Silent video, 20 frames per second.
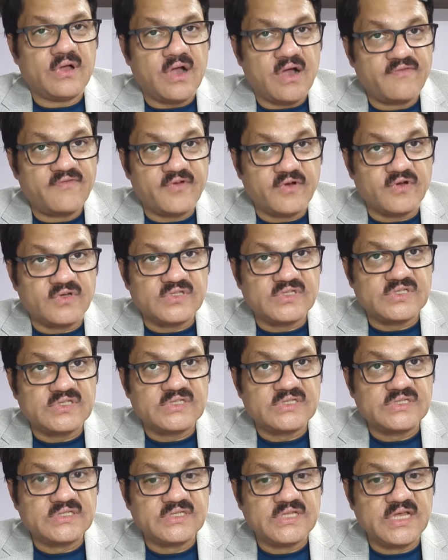Of course,
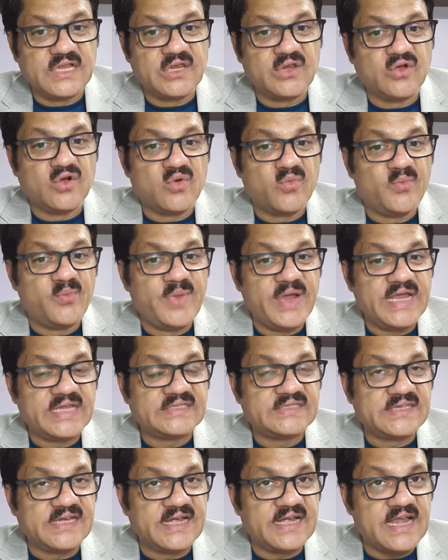the low
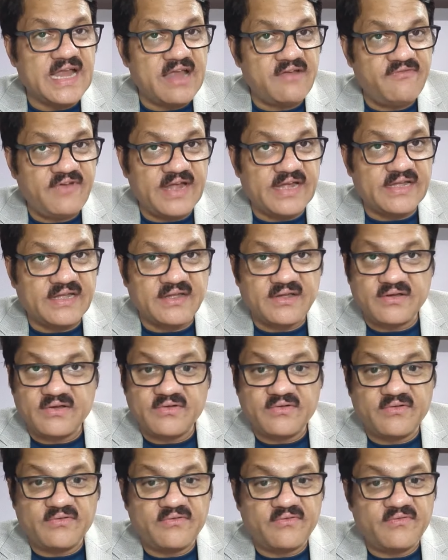base rate effect
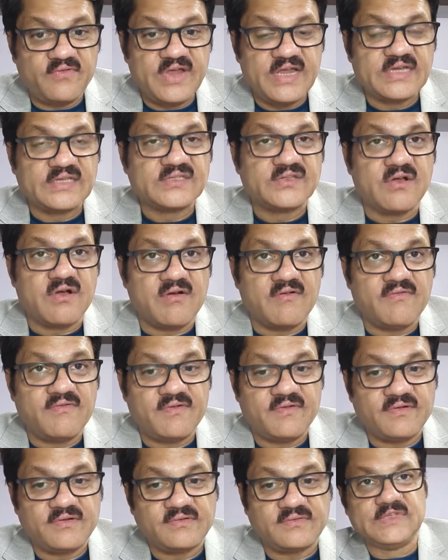wears off.
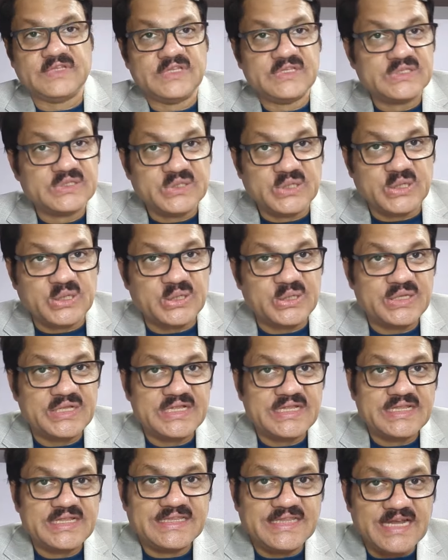So
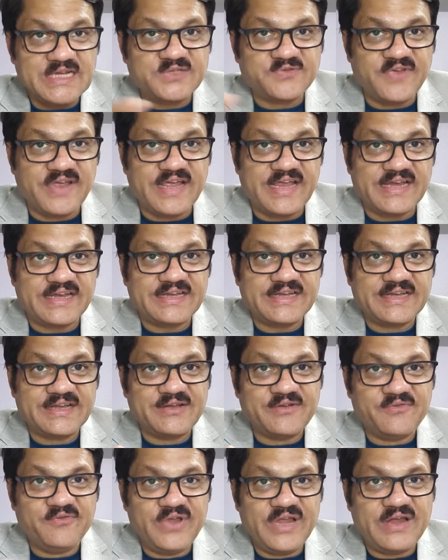that's where
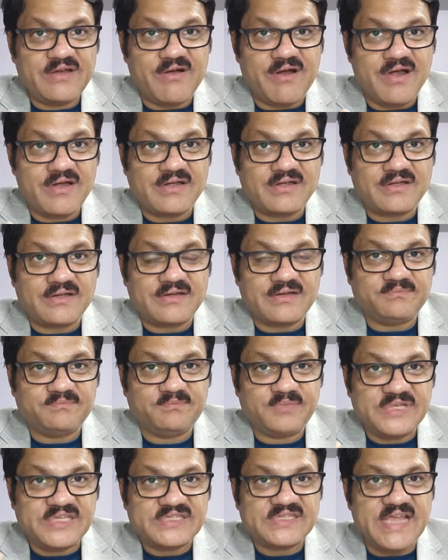we got
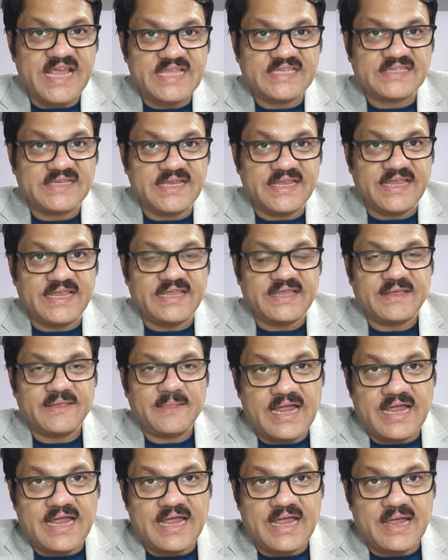precisely
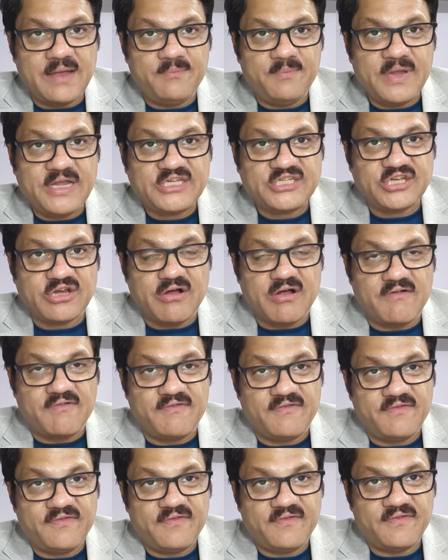a picture of
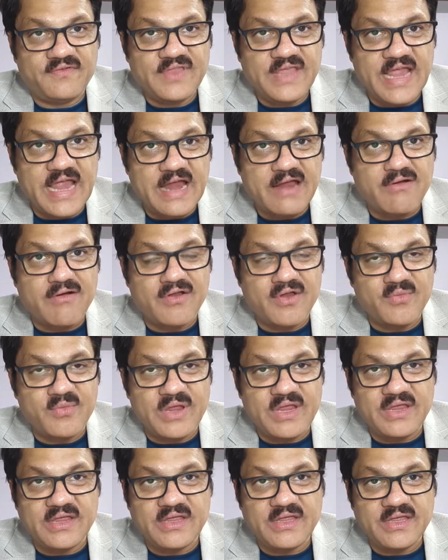the
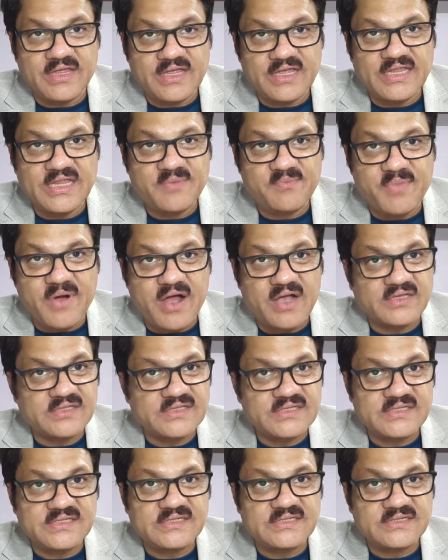economy in the
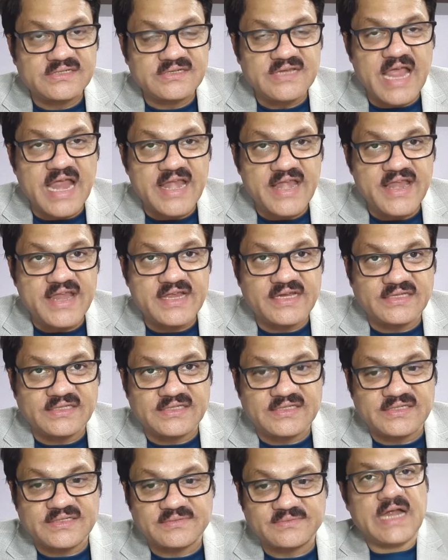past 9
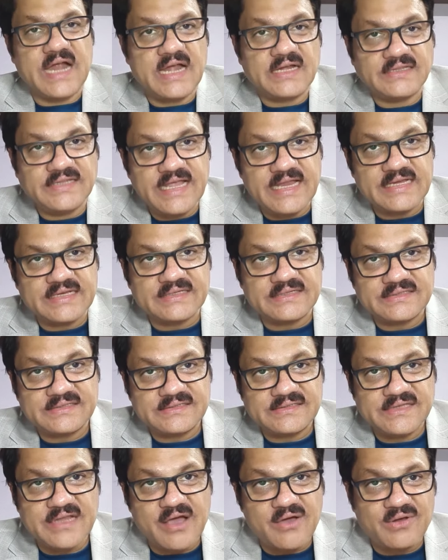years. And then
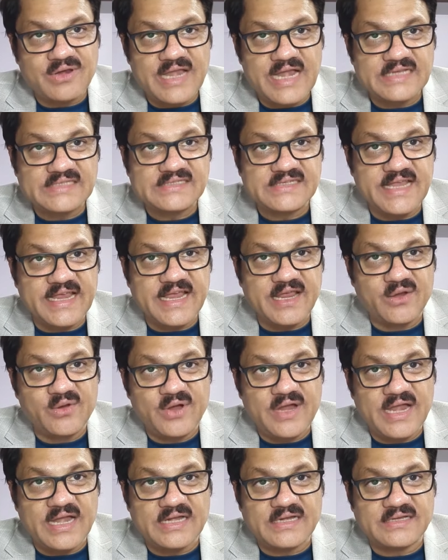now let's take a
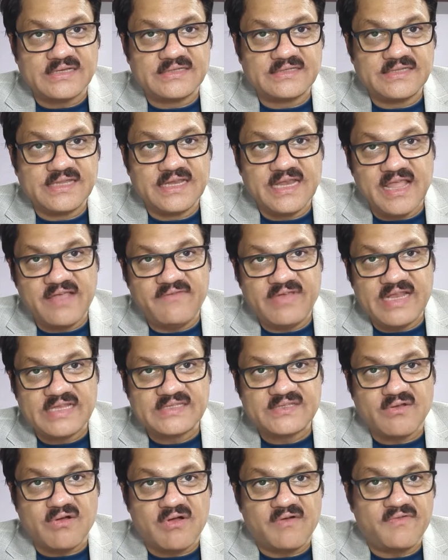look at the
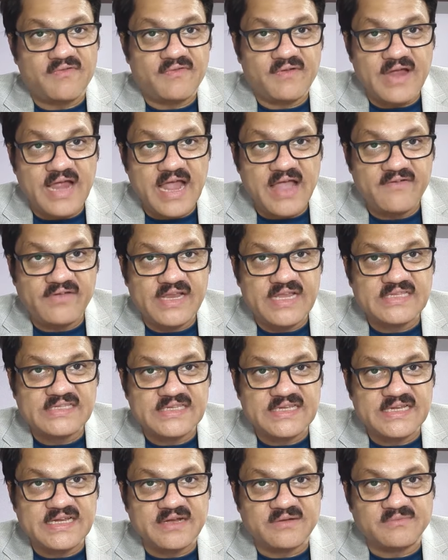levels of average
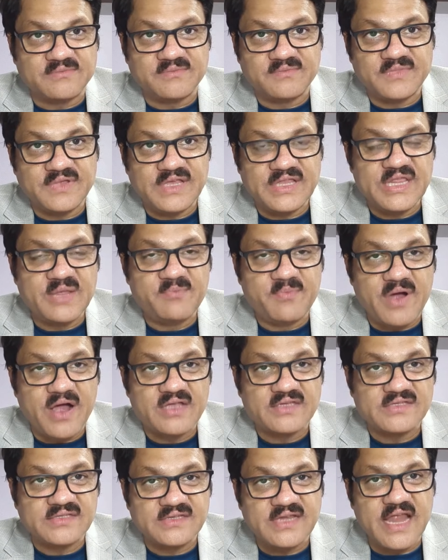income in the
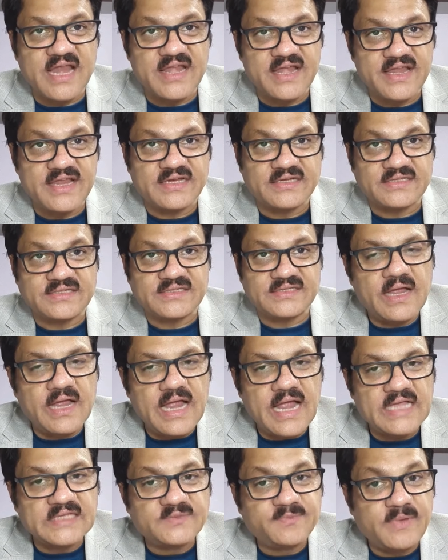past 9 years.
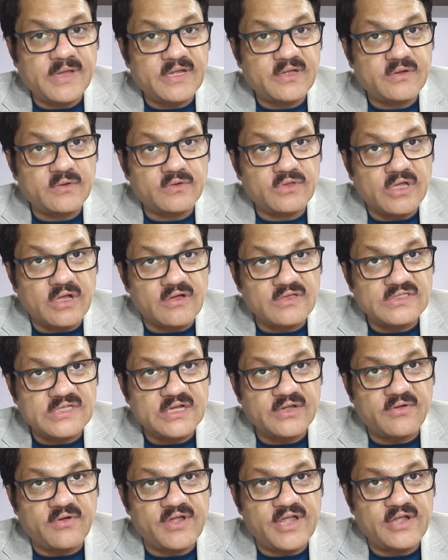As per
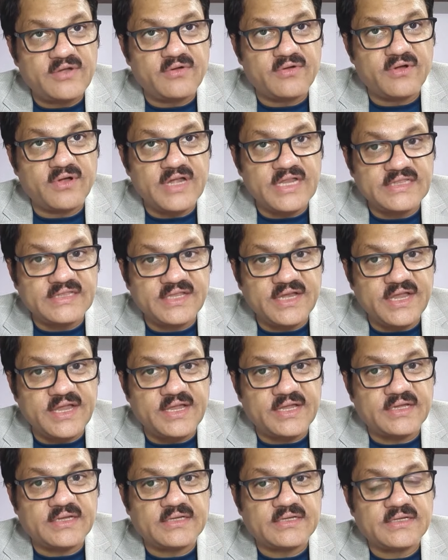
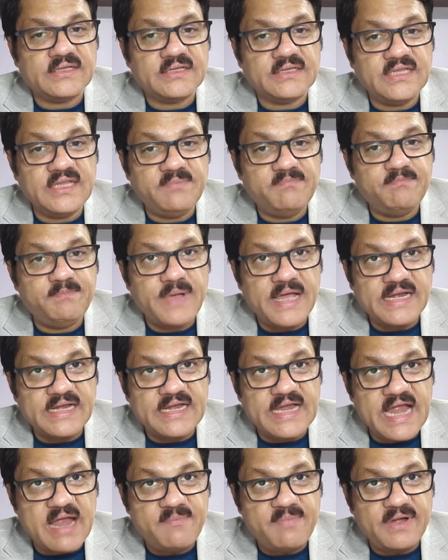2020-23, the per
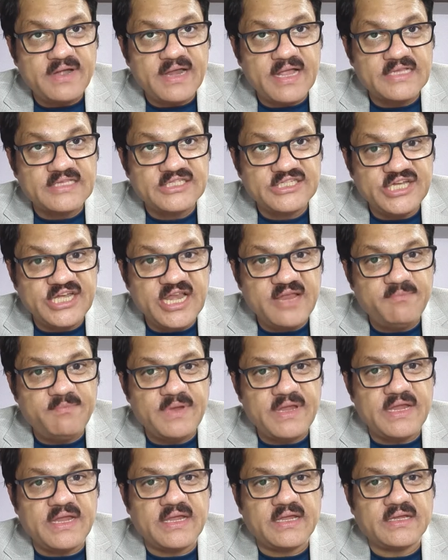capita
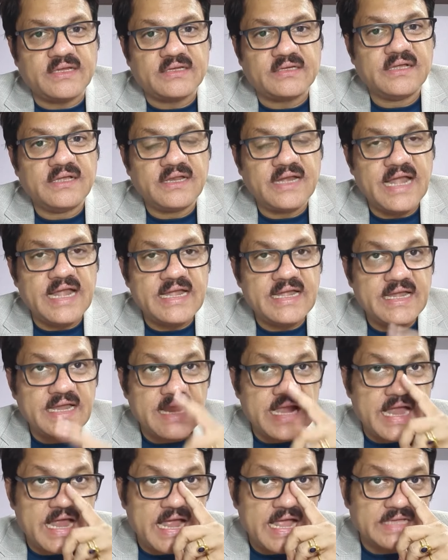GDP read
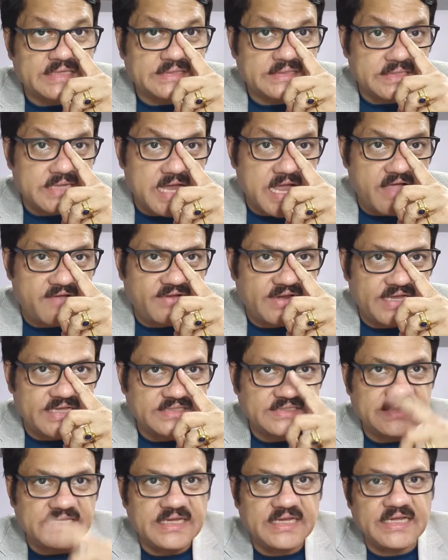as
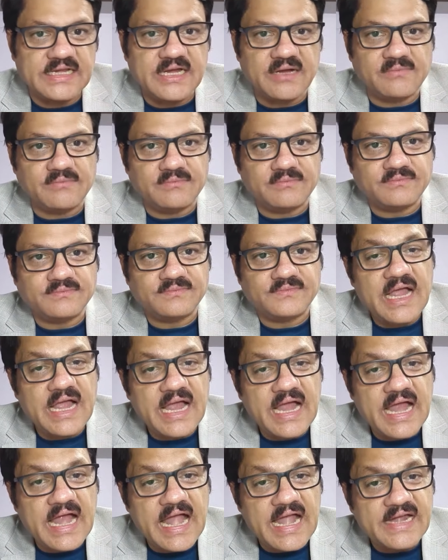average income
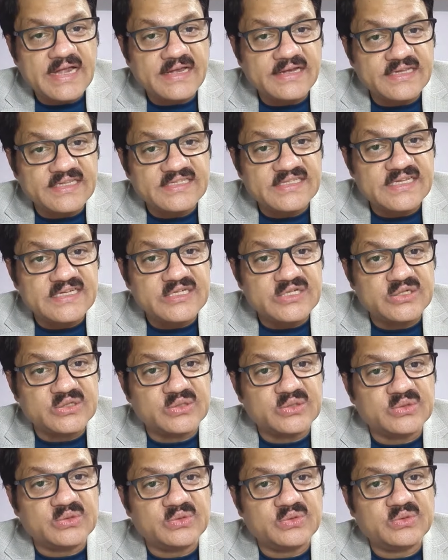had risen
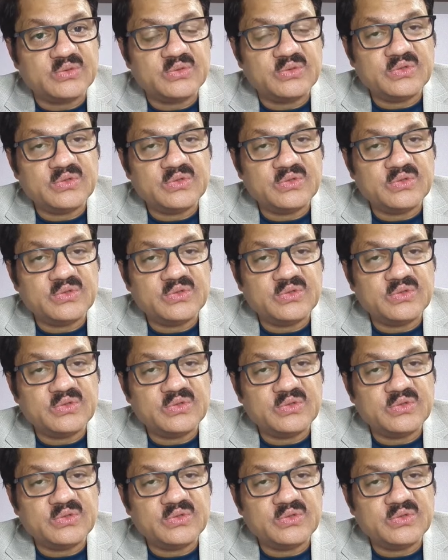to